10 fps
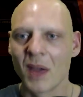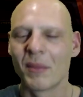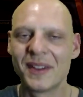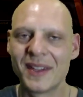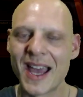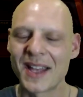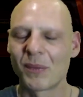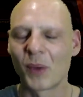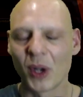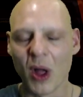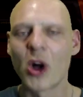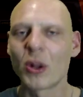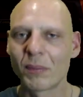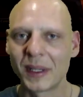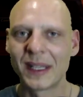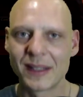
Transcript: But that will all be